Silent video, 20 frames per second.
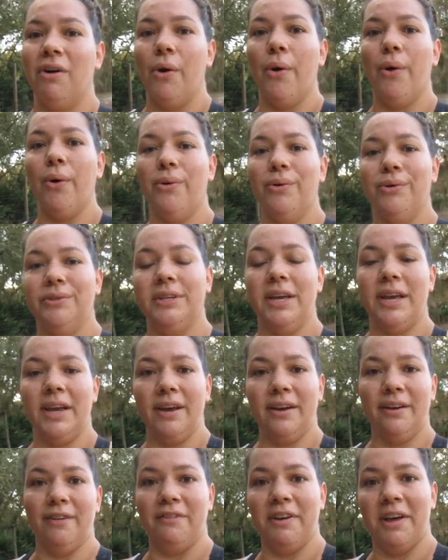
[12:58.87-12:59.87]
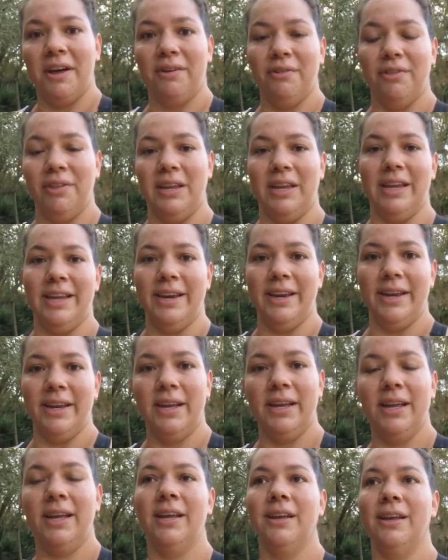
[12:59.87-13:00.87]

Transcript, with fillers: whole day of healthy eating